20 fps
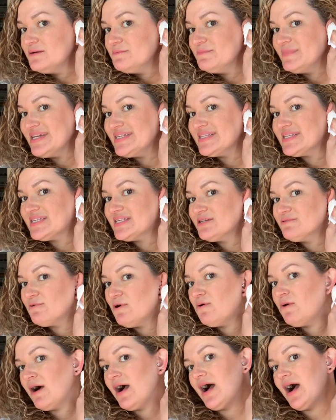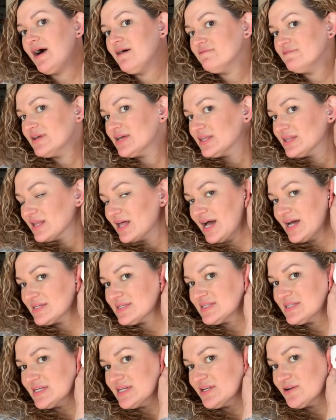means you won't have it
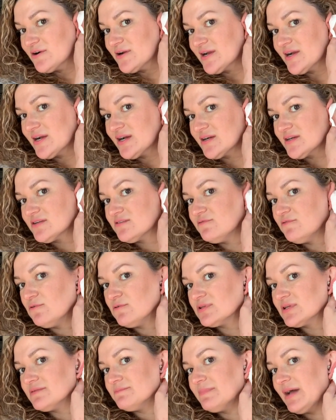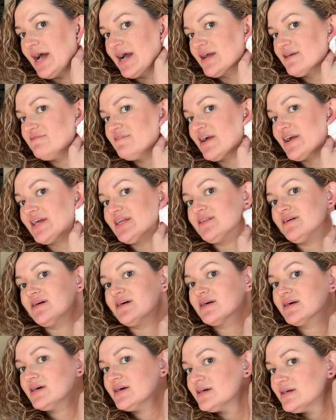lasting or your ears folded back very
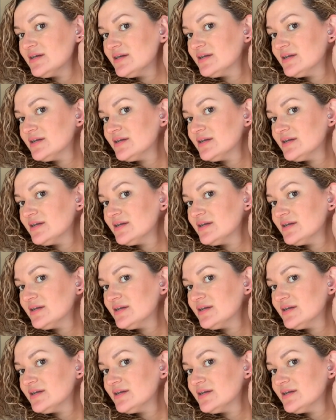long.